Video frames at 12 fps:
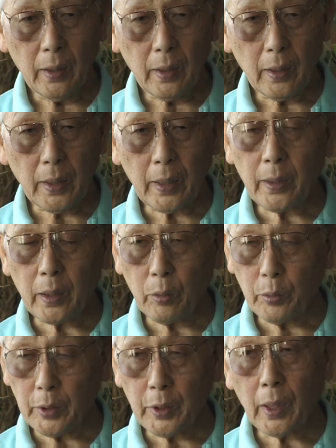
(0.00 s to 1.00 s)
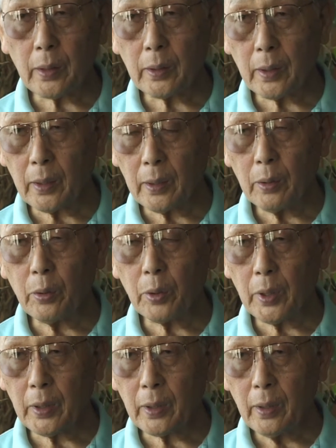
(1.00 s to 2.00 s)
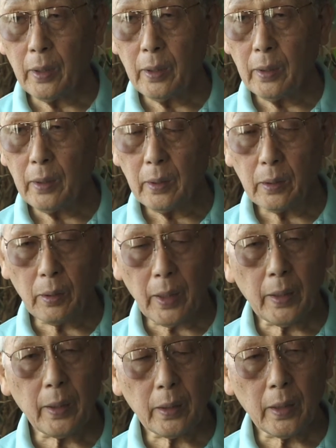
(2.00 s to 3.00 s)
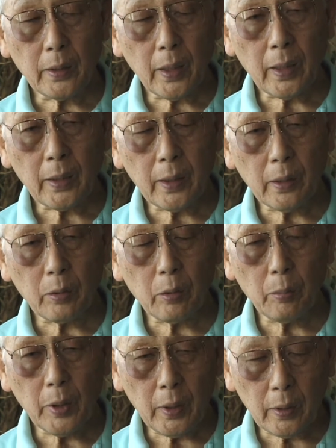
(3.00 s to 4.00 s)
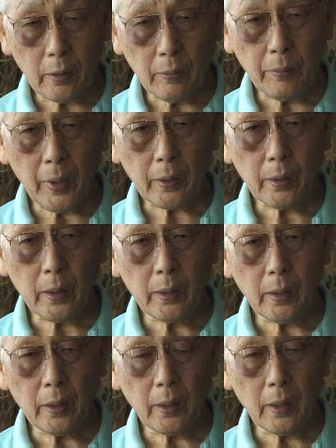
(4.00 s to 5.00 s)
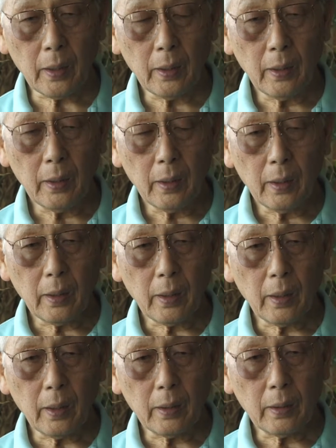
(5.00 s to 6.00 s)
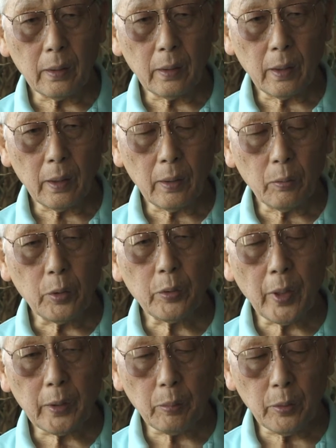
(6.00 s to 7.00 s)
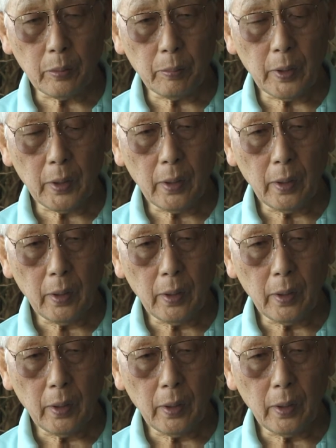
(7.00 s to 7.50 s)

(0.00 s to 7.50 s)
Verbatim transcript: And I think it was John's uh, doing. So I think that John had a tremendous effect on the uh, uh, redress movement.